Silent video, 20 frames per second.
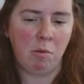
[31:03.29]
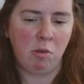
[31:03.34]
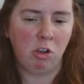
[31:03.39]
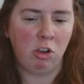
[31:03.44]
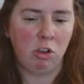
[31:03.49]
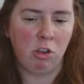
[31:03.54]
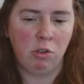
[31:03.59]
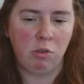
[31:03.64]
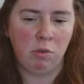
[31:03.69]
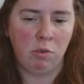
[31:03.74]

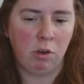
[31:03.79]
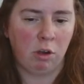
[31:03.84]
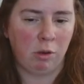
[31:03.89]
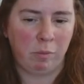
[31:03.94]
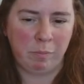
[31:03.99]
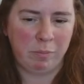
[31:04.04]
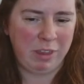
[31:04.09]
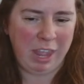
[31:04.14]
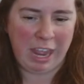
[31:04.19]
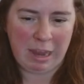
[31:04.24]
glued or
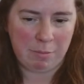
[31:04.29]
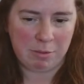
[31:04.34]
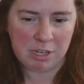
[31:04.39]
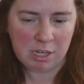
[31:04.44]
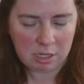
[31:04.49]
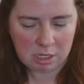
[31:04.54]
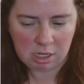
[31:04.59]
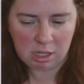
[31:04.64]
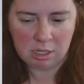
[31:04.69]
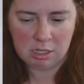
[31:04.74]
taped
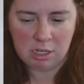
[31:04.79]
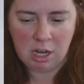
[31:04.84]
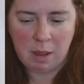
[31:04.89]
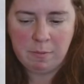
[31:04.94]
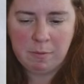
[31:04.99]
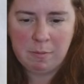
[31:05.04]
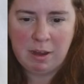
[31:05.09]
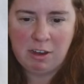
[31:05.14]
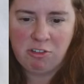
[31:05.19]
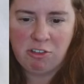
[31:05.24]
to the top
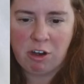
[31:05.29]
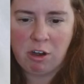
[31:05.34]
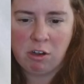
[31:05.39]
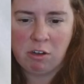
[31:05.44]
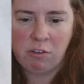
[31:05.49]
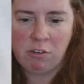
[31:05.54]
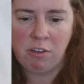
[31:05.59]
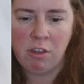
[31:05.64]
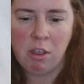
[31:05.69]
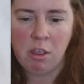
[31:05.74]
of my
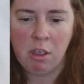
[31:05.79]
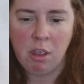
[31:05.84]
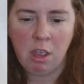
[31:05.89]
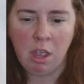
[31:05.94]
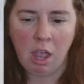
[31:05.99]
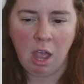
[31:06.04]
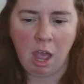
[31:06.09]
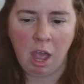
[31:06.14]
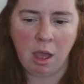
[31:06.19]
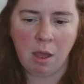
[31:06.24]
jars,
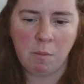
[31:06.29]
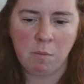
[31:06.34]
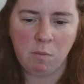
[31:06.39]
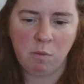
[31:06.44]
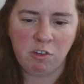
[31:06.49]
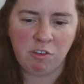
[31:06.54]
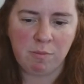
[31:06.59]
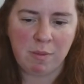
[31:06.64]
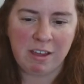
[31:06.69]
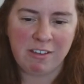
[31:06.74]
um,
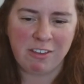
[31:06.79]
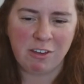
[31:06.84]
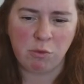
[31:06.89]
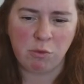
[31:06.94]
which makes it